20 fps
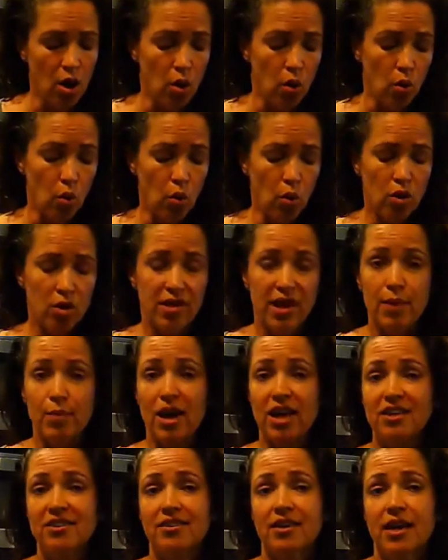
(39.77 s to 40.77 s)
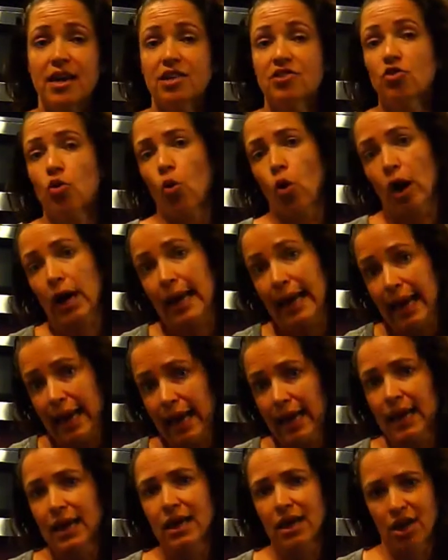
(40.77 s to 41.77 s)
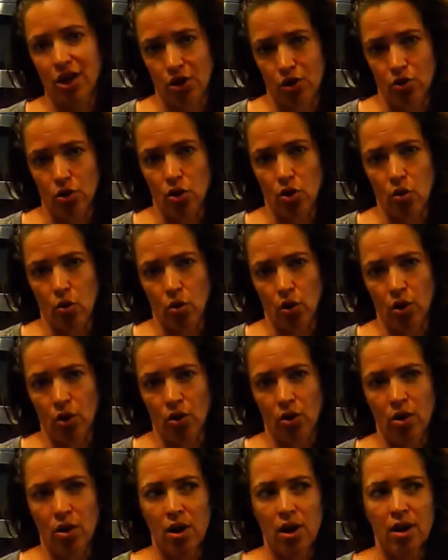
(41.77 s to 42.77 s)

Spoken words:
or they might say it's organic canola oil,